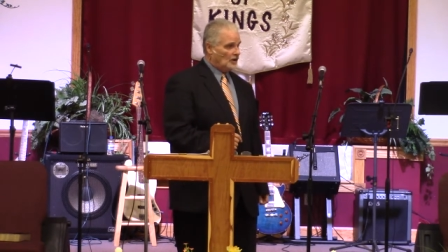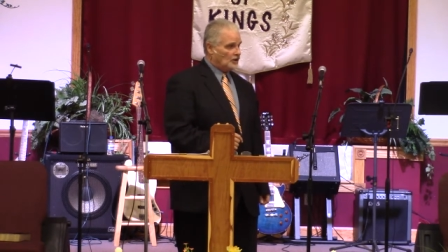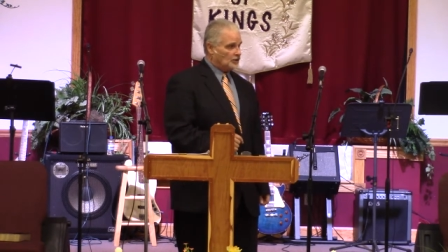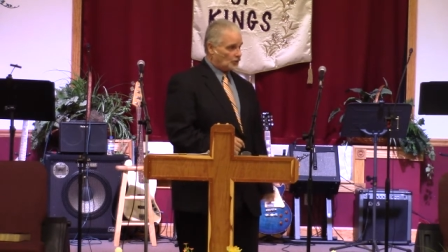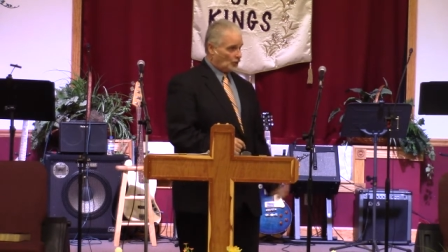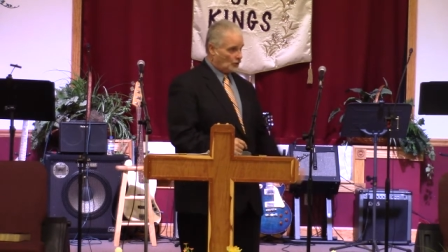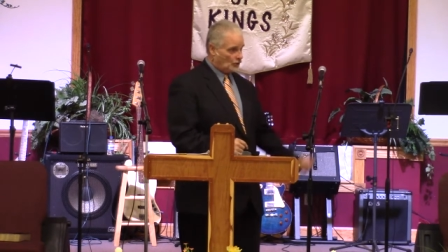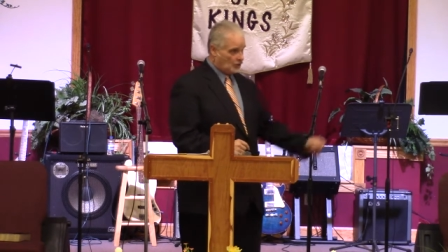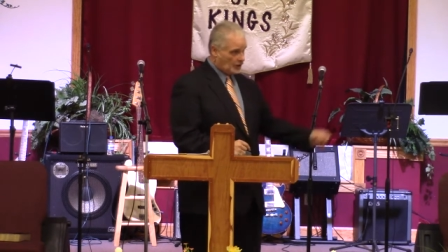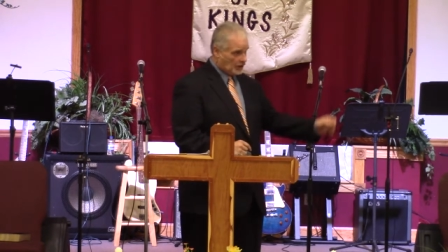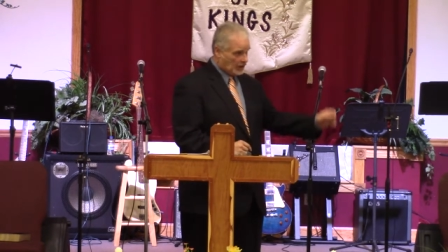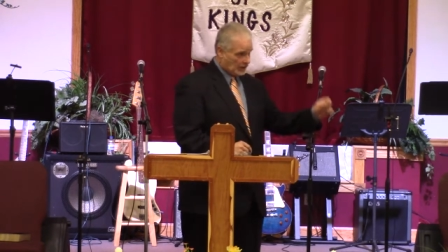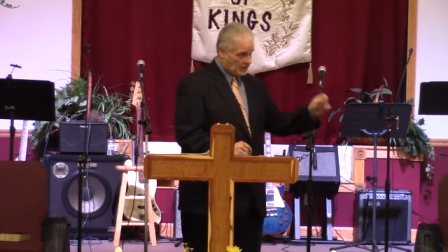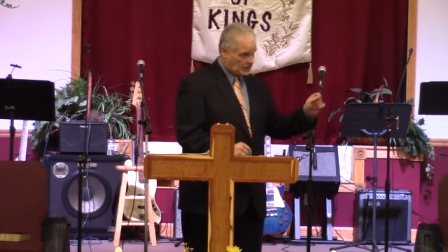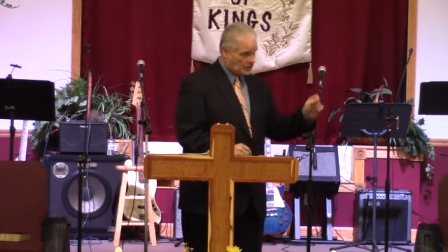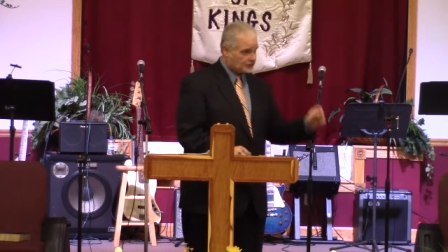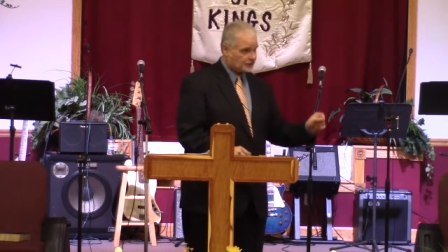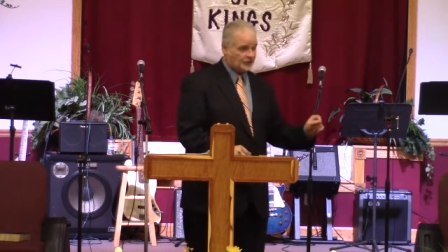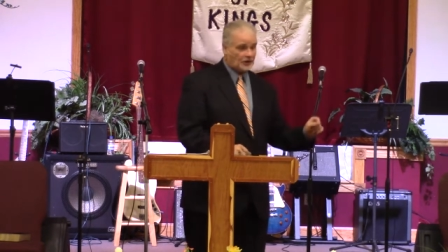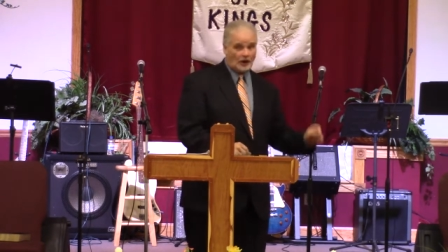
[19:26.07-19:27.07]
So you get
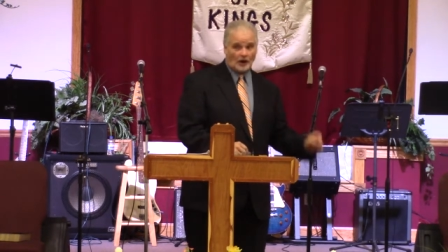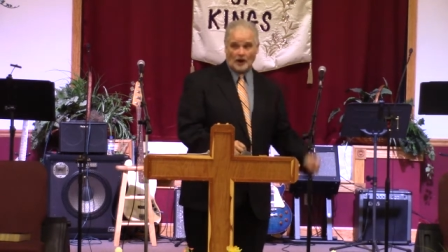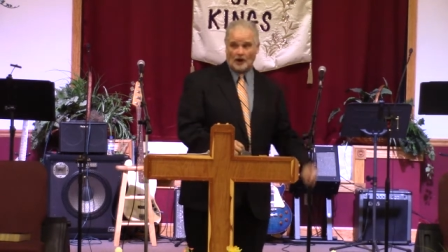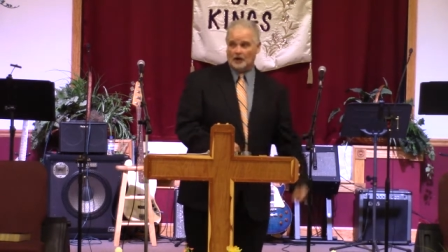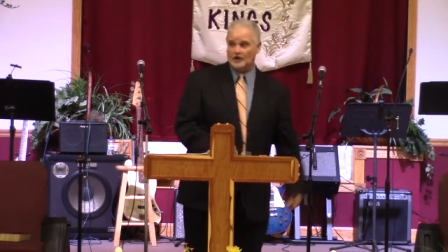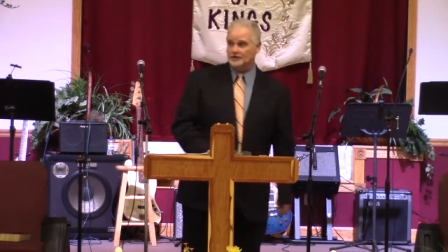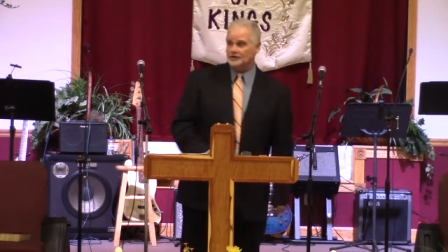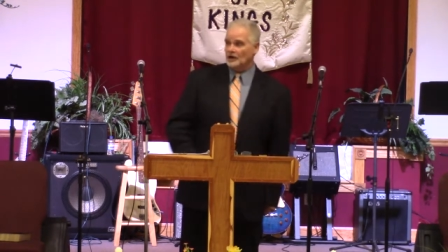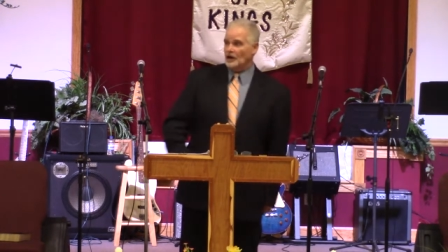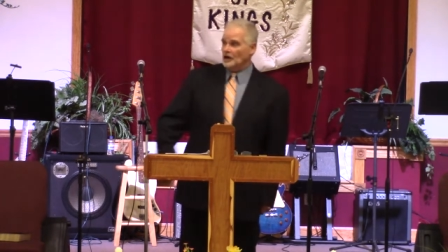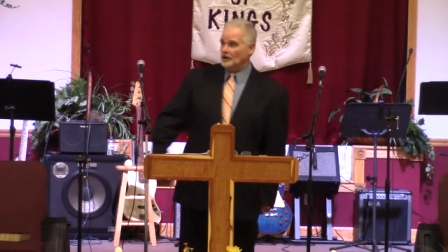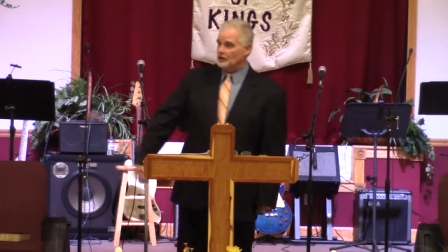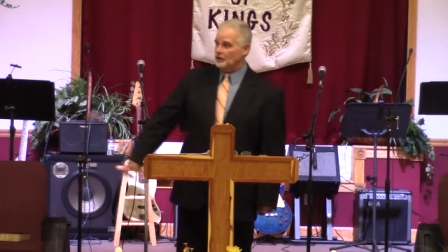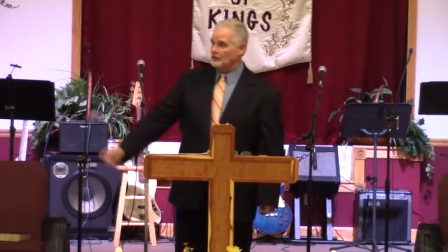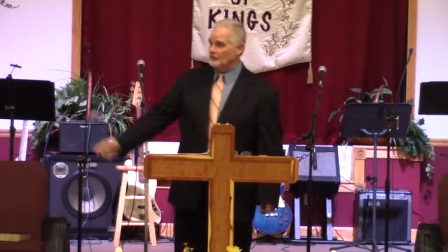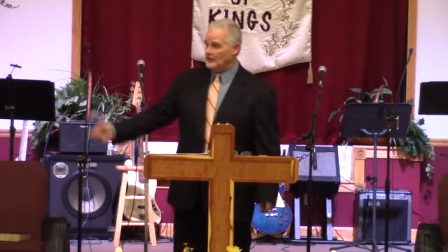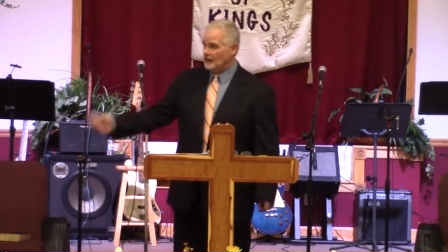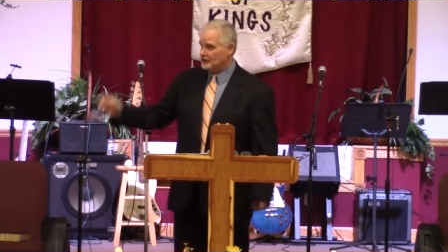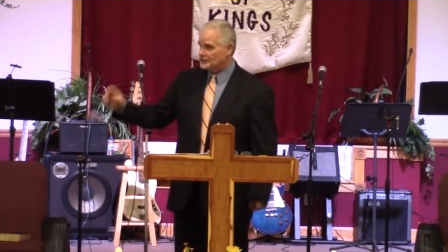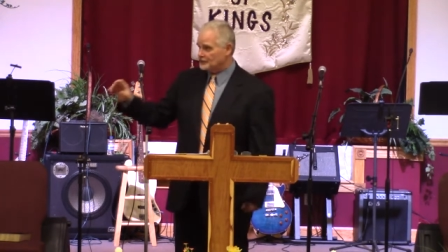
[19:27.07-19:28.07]
discouraged,
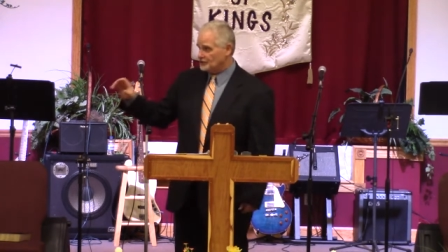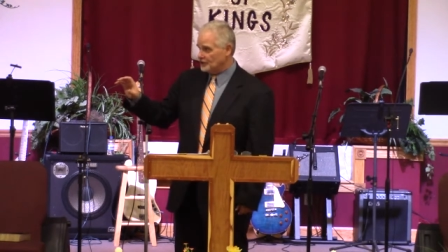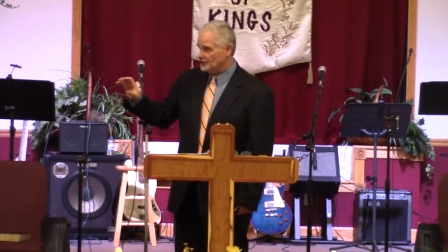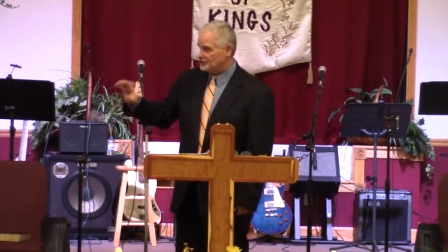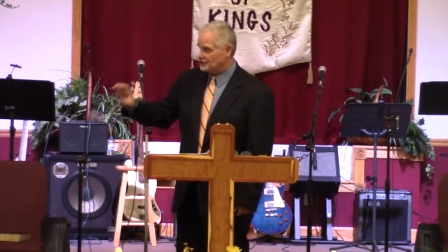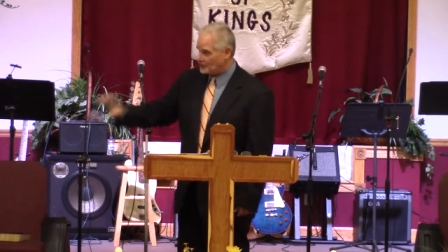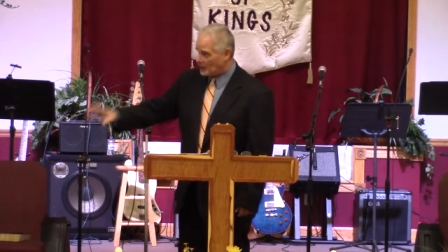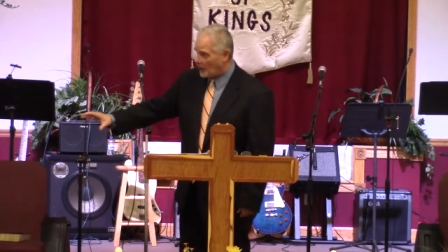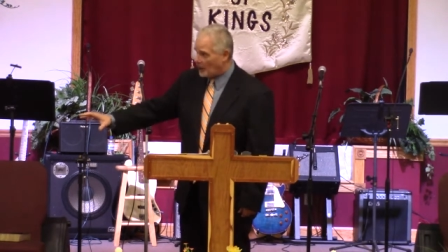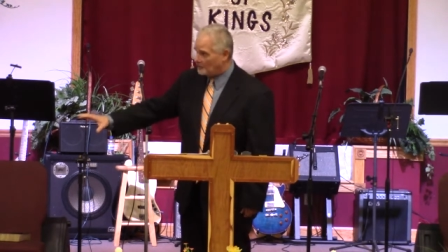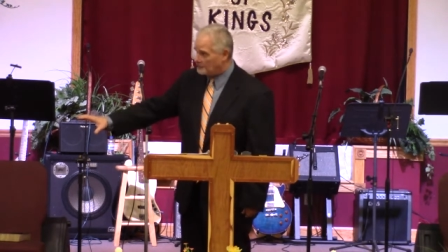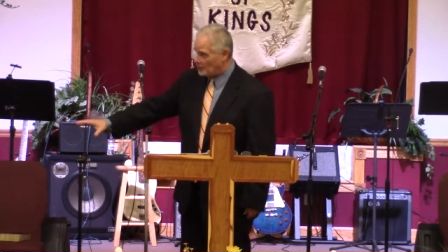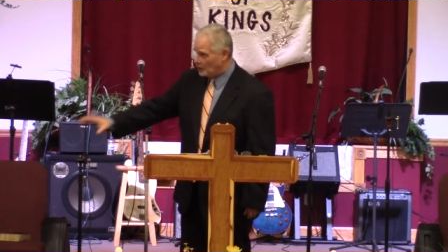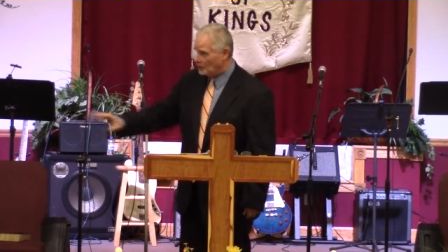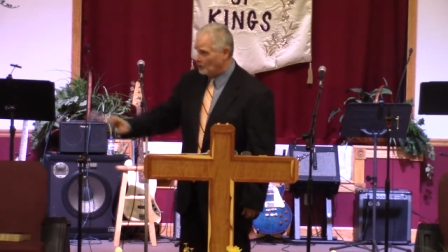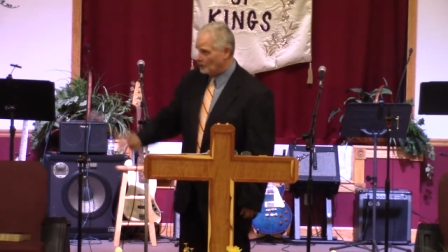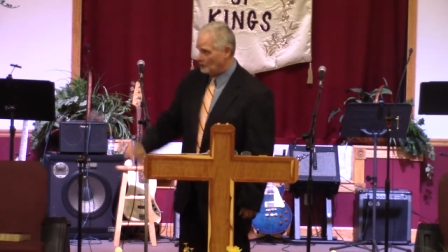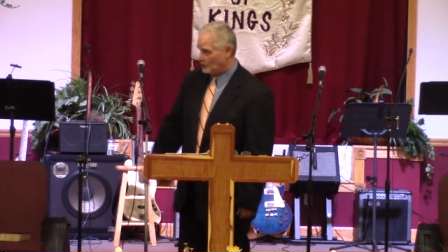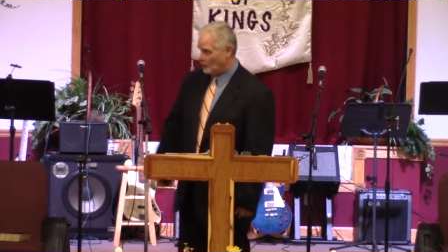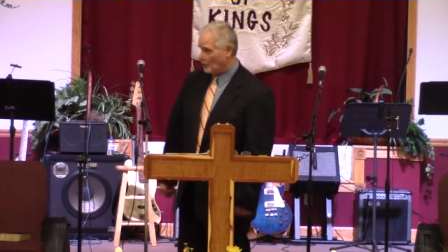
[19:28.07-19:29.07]
you eventually stop
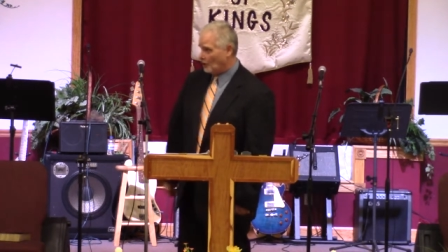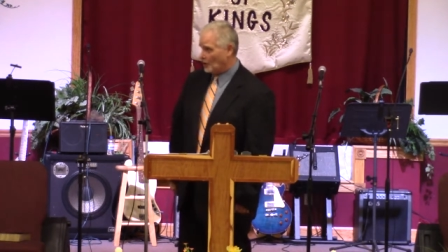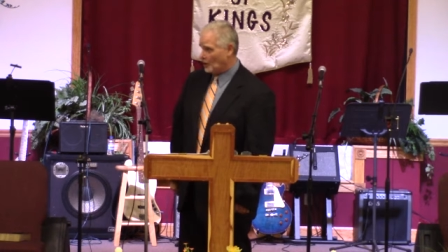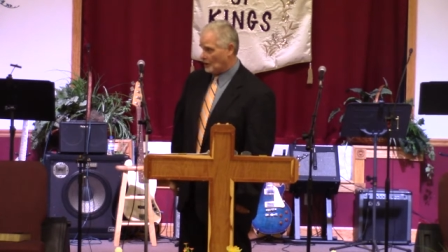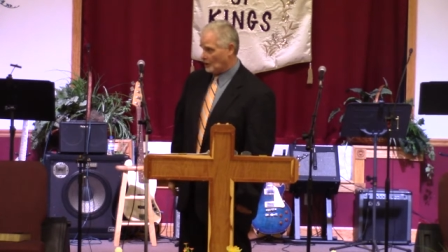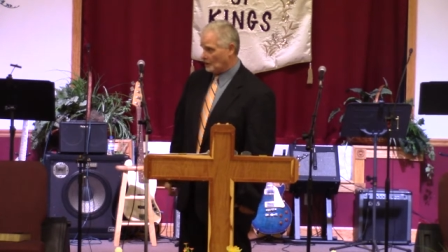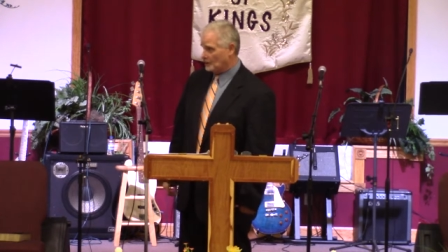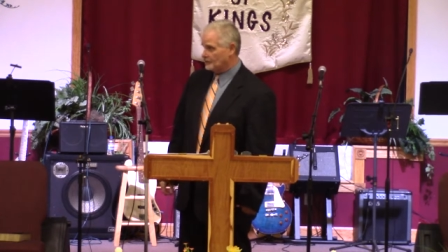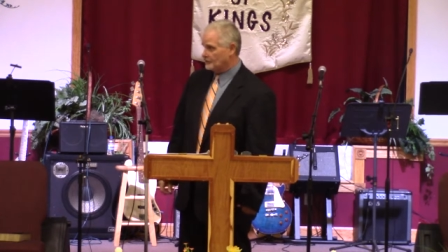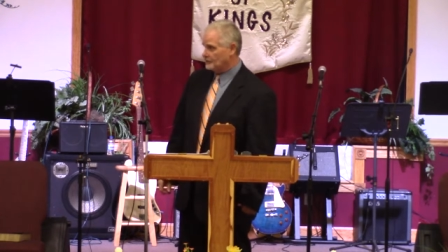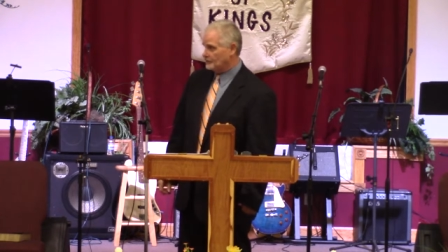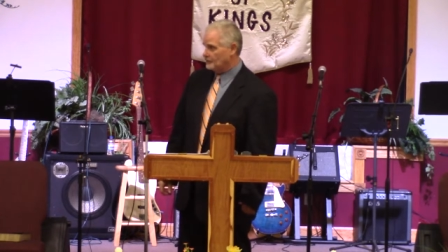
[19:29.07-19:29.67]
doing the work.